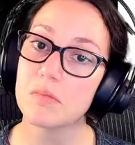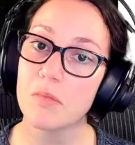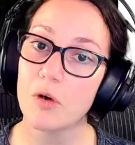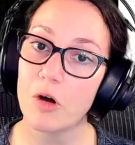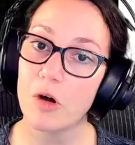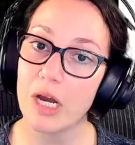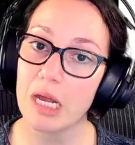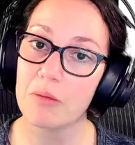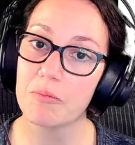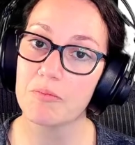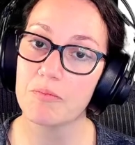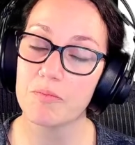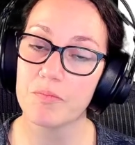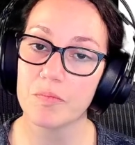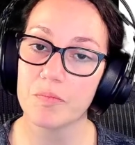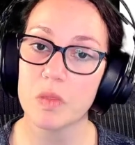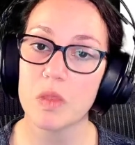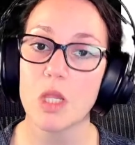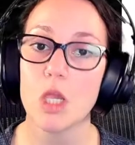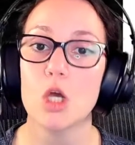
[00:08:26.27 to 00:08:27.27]
Okay.
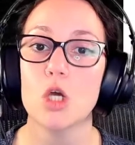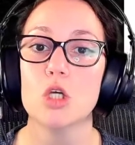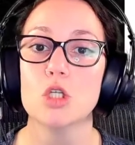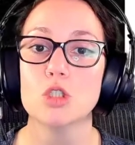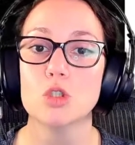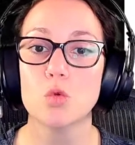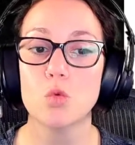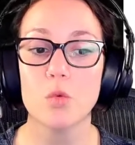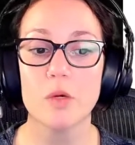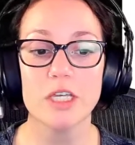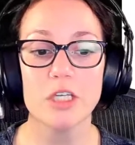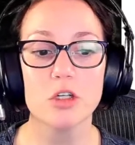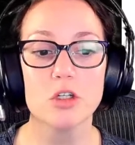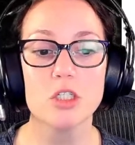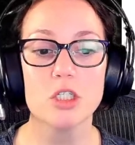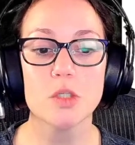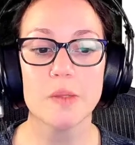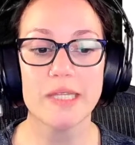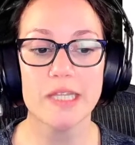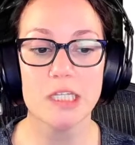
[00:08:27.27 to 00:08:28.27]
So when you're
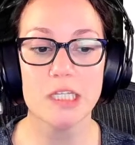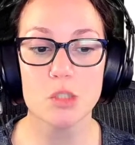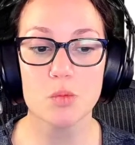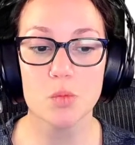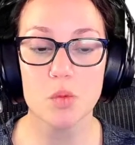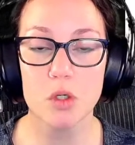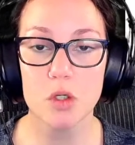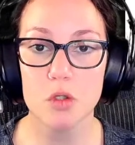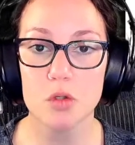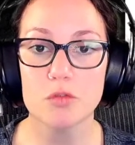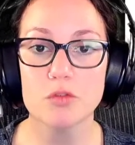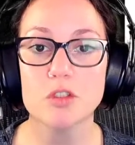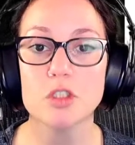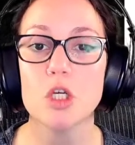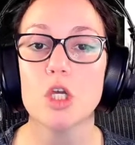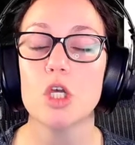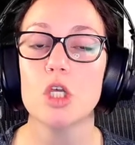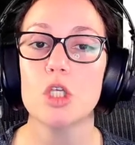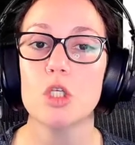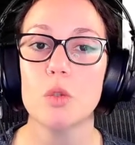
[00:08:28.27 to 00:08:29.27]
doing these proofs,
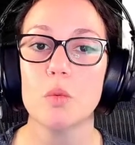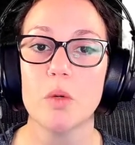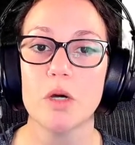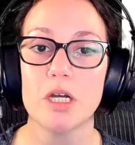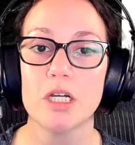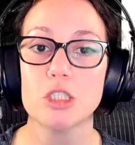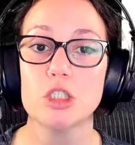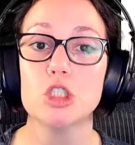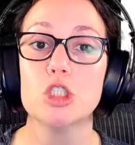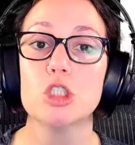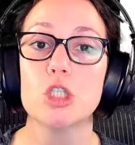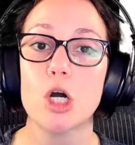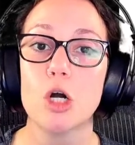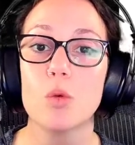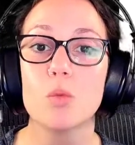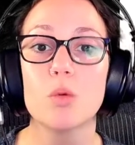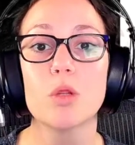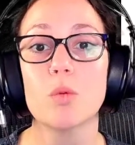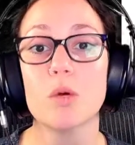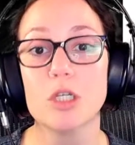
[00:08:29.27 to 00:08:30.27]
you want to start
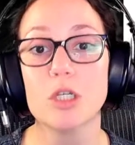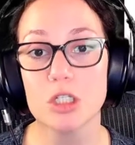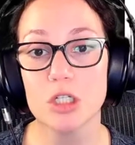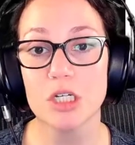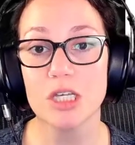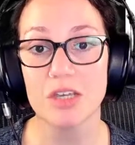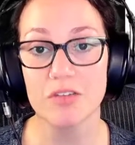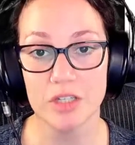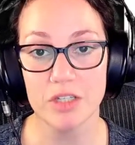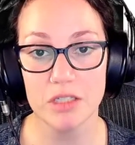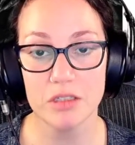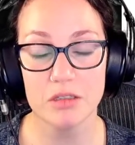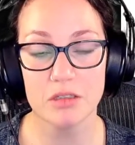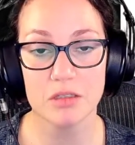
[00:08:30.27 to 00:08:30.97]
with what you're given,